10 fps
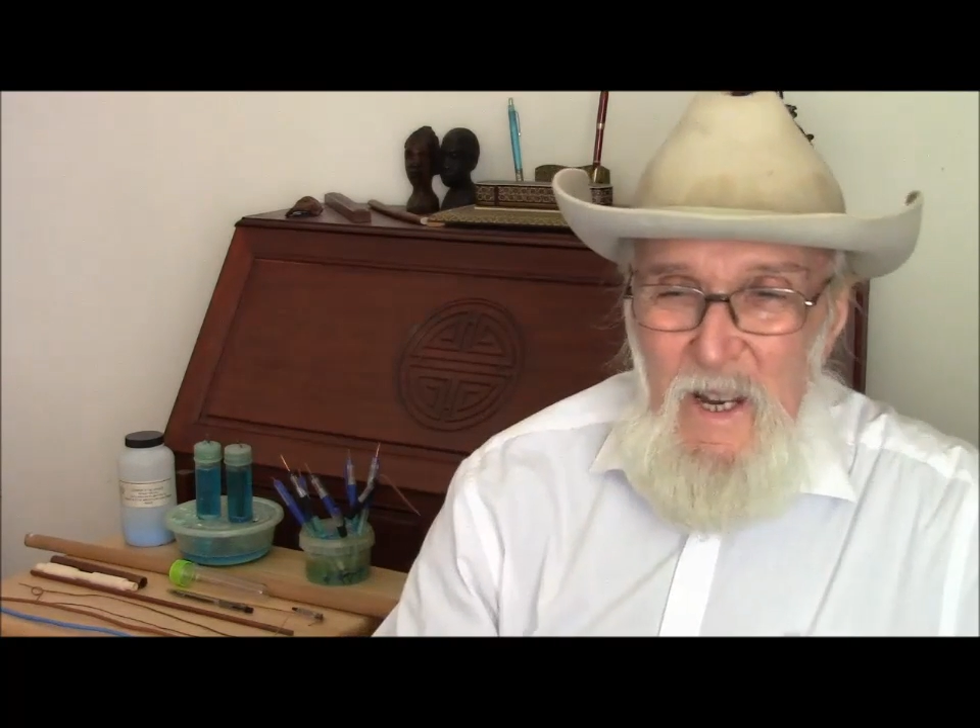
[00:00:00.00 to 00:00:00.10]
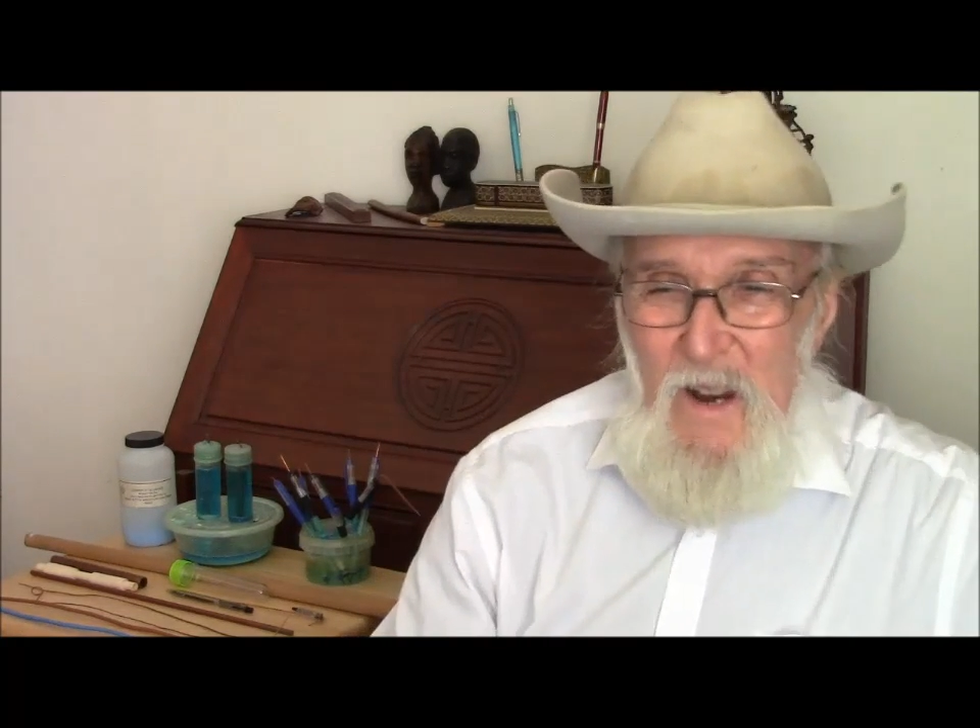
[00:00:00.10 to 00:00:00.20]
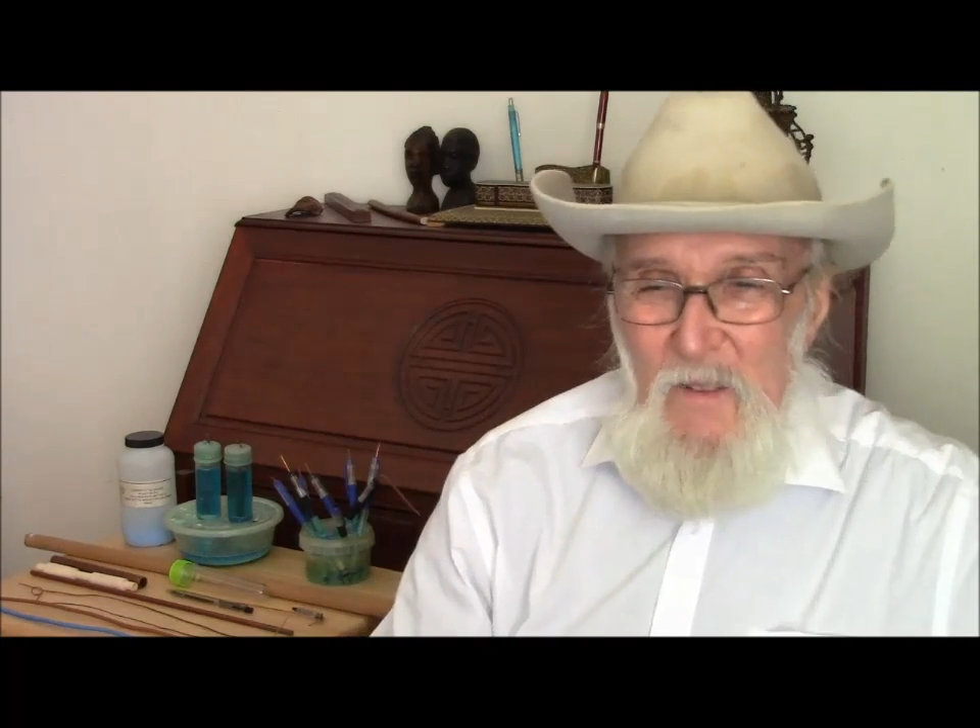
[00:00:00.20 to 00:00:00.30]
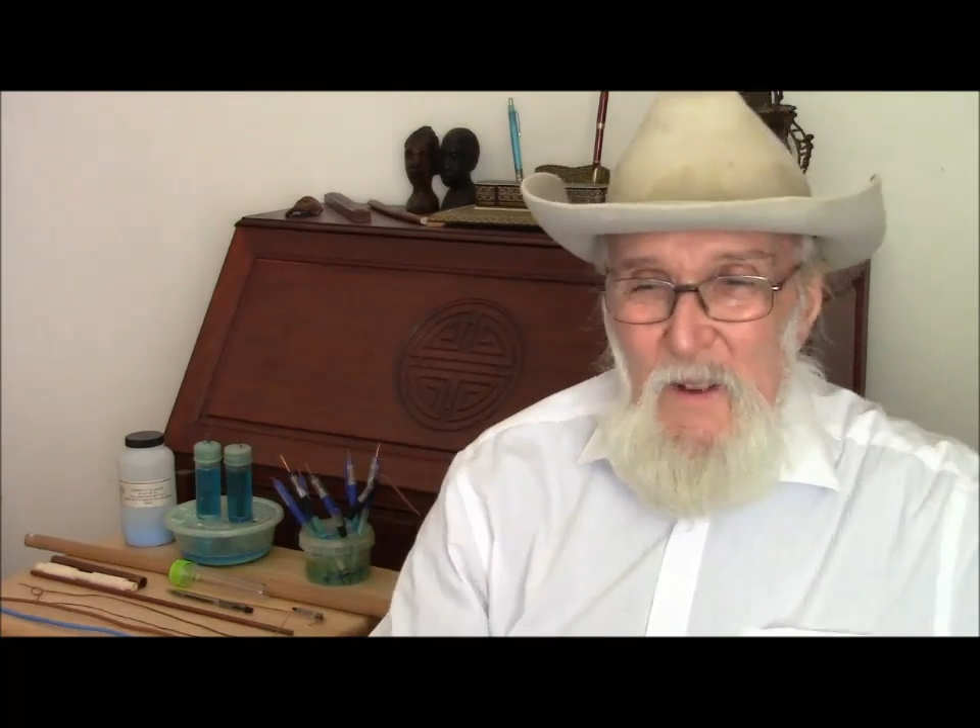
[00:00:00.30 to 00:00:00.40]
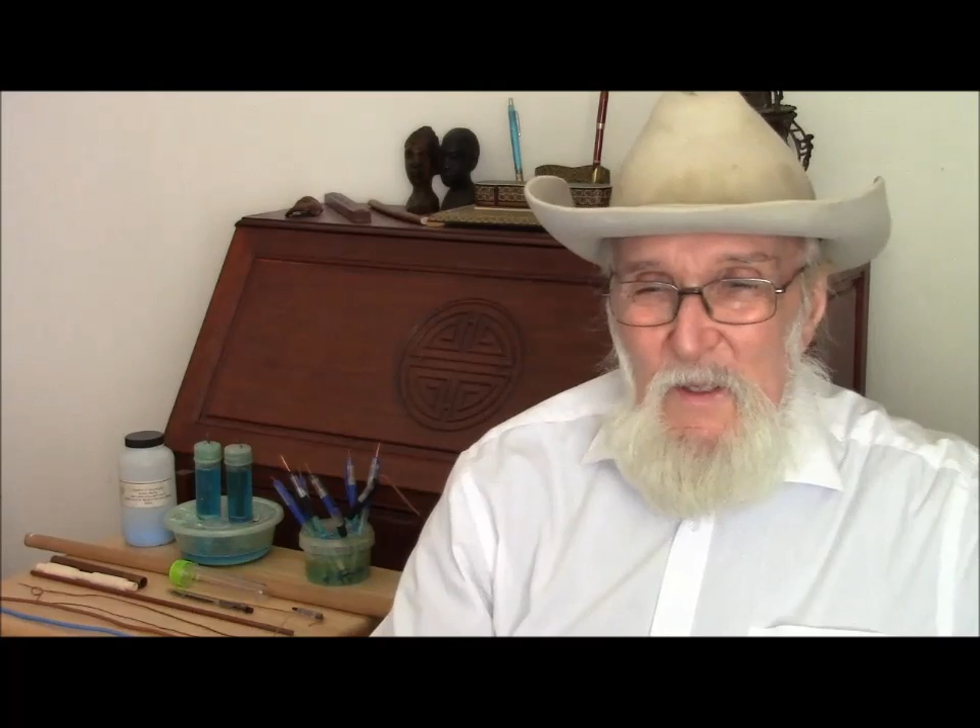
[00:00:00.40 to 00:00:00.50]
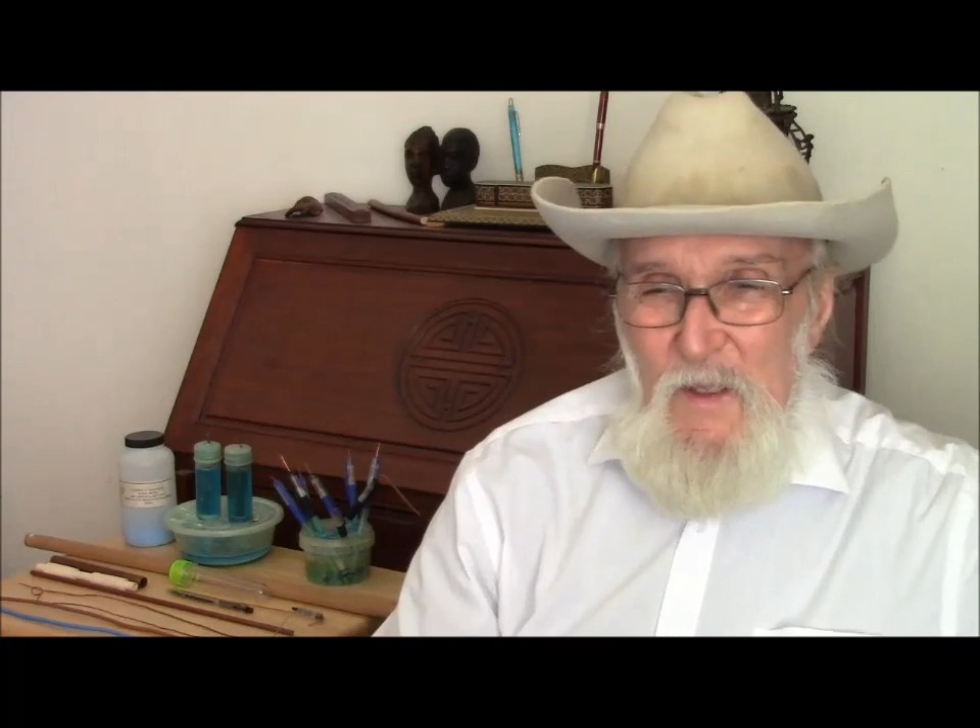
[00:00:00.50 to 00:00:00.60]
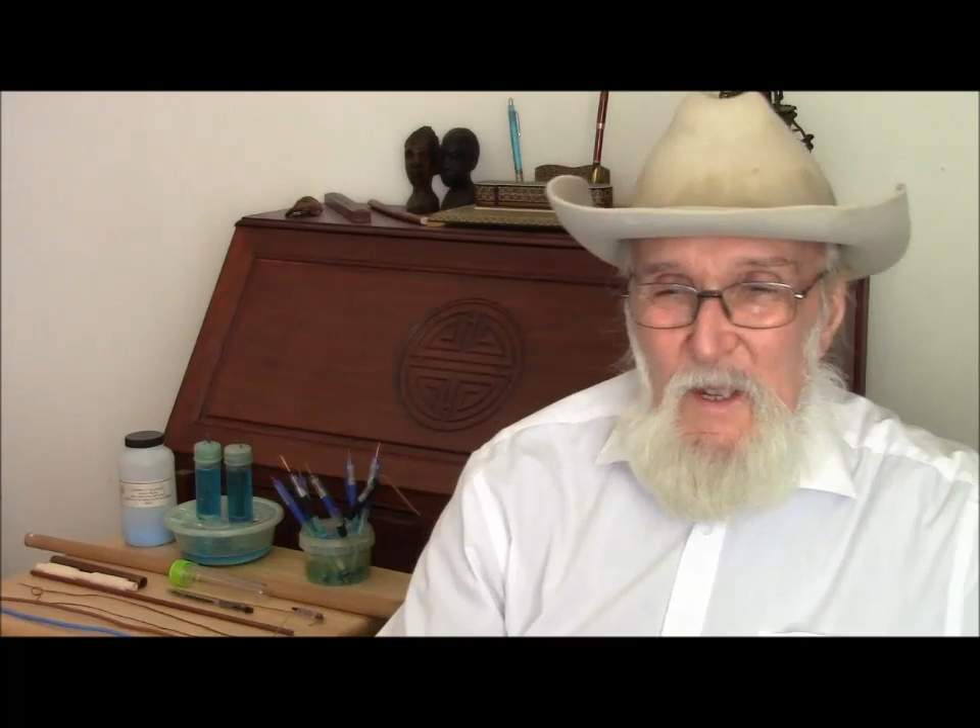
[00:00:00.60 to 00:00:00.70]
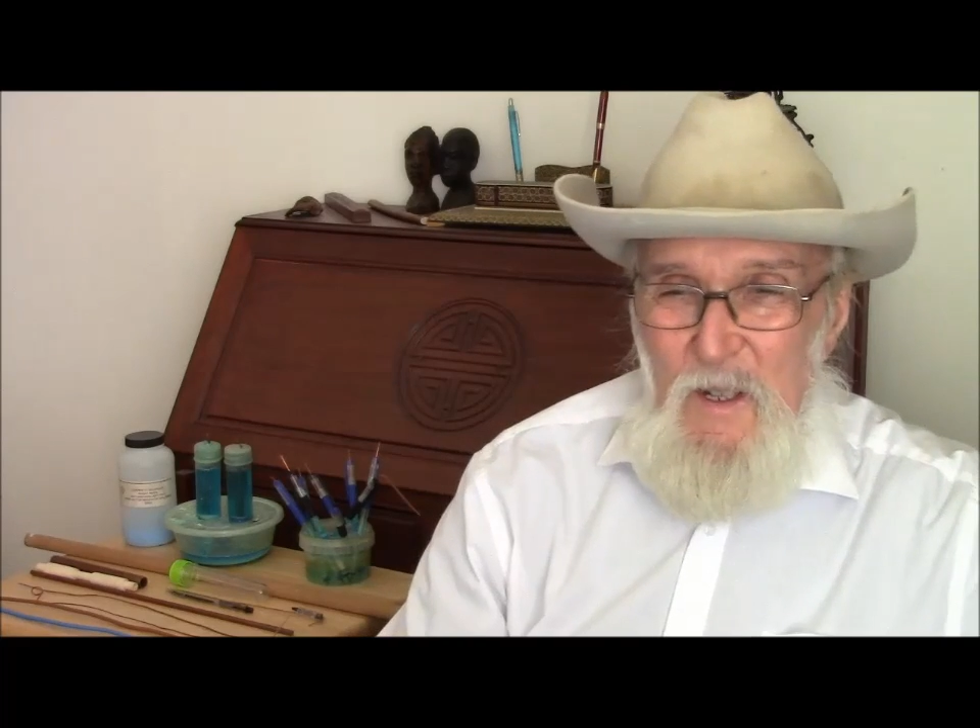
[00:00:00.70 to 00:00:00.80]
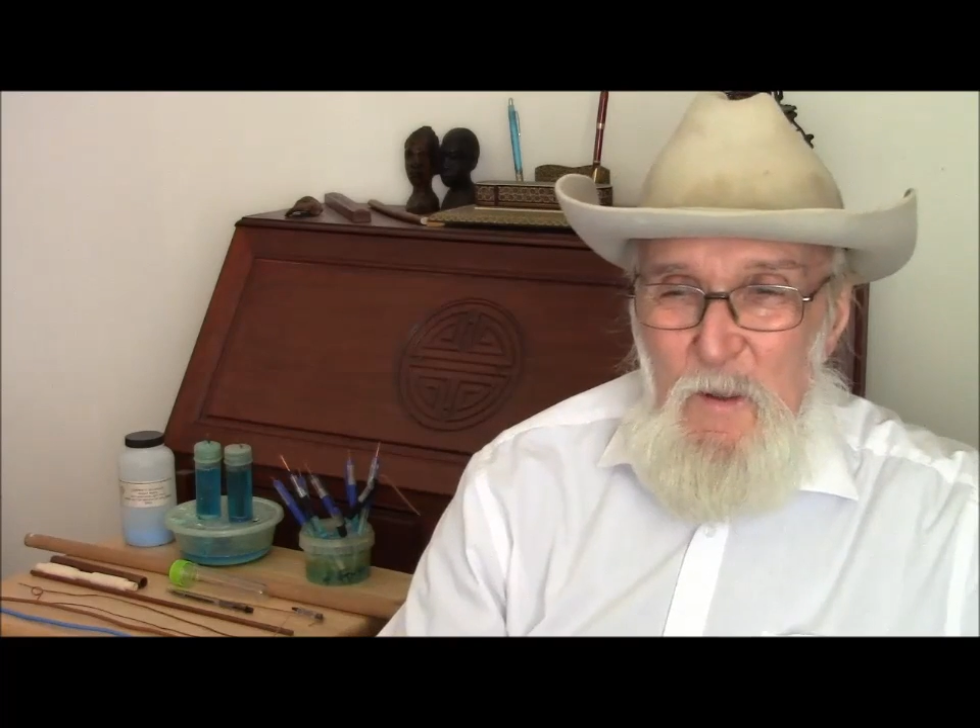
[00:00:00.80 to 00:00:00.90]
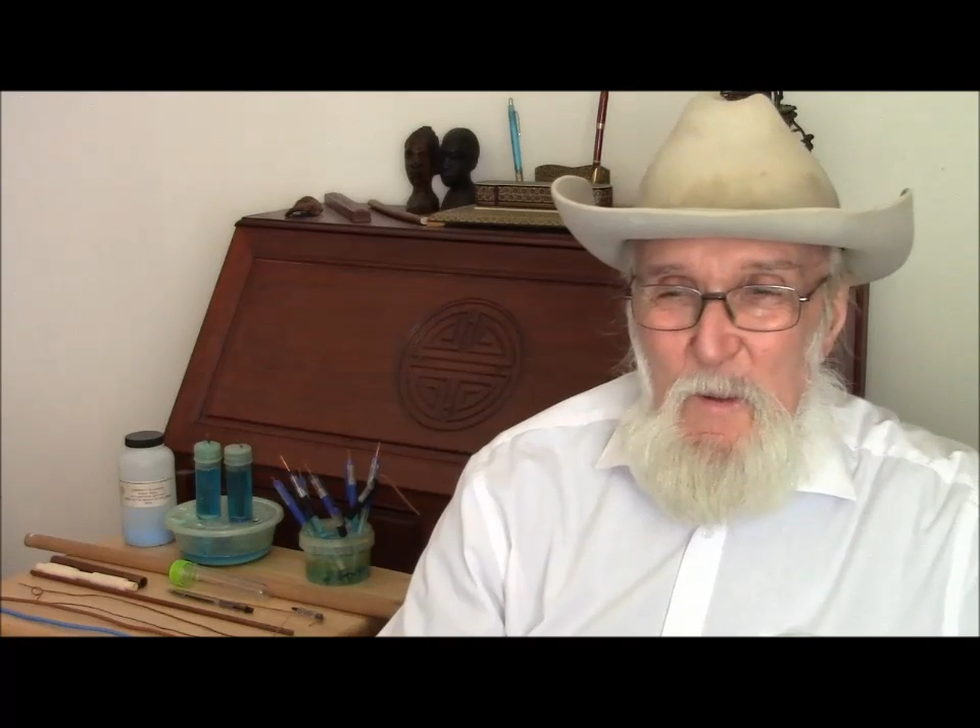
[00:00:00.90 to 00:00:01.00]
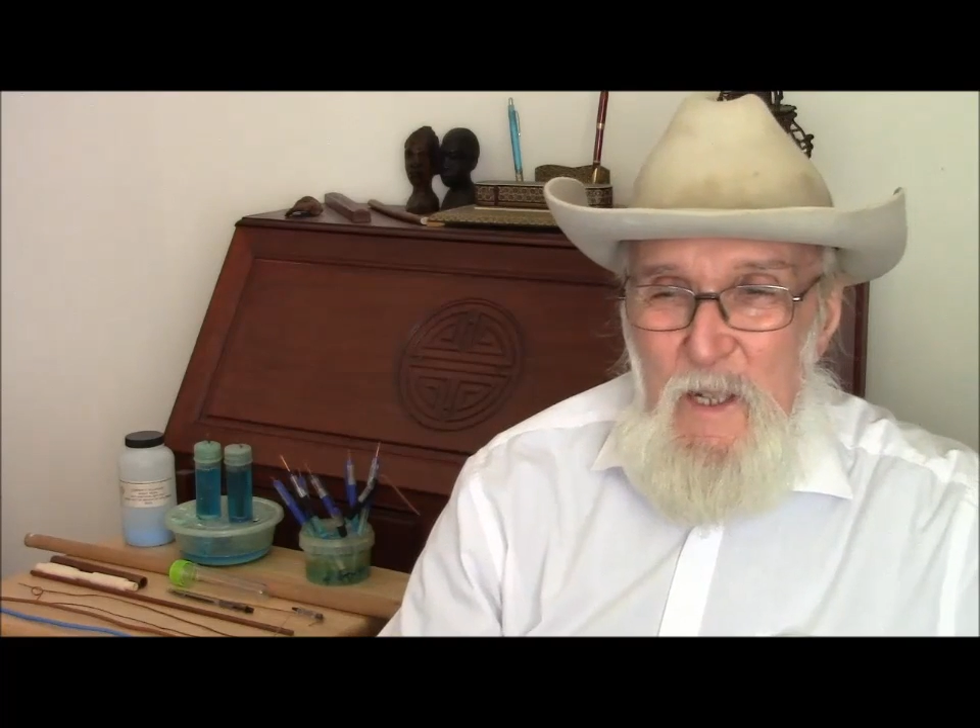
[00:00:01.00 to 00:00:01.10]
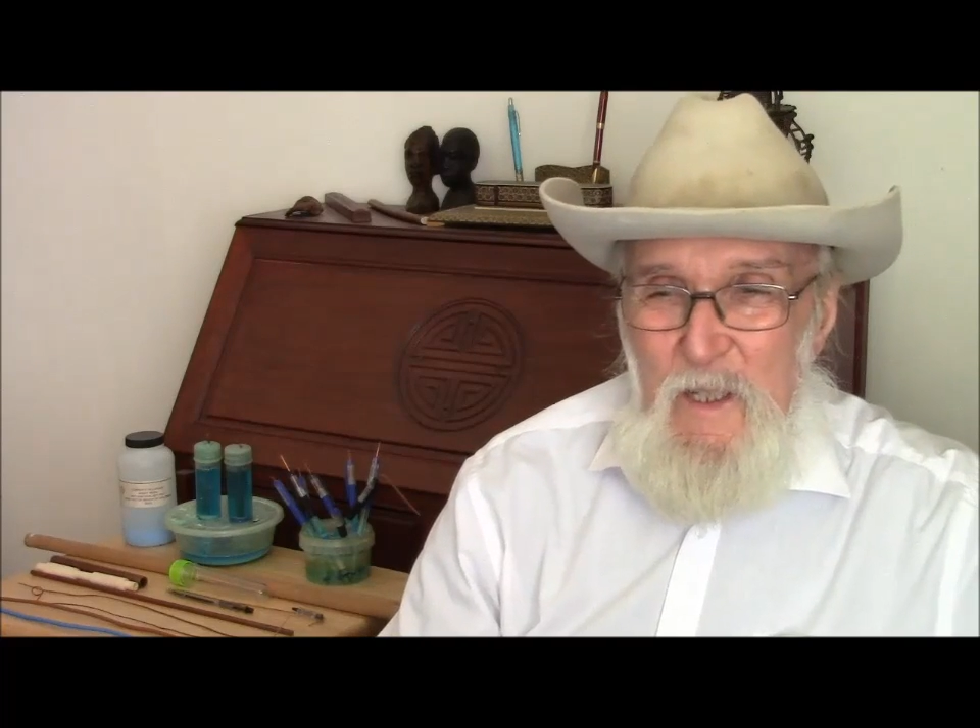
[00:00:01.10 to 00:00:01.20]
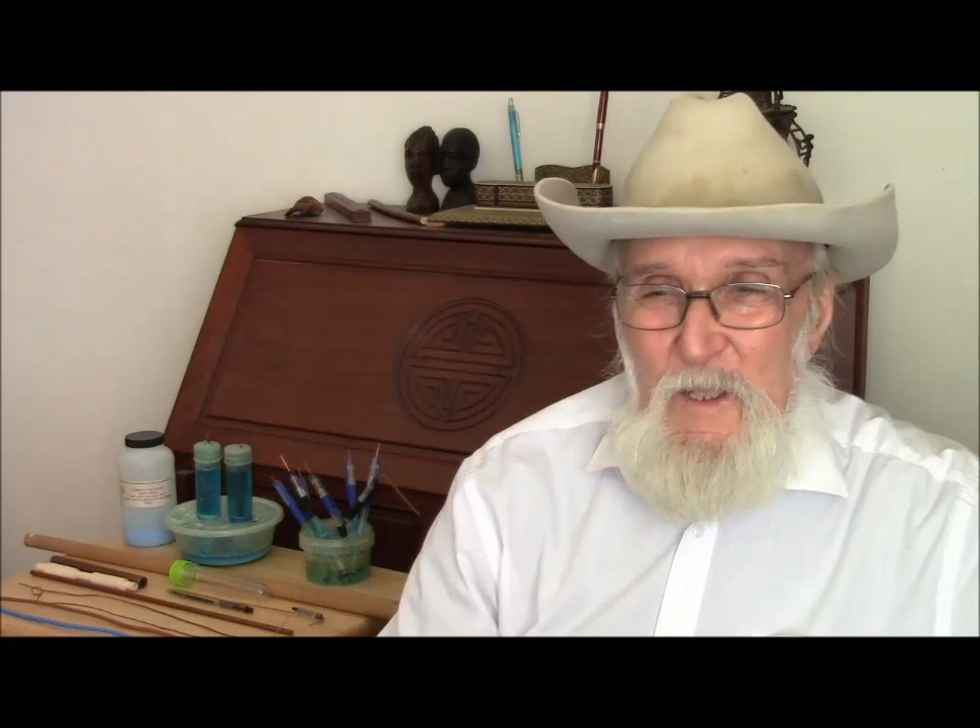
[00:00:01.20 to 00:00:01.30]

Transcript: everything we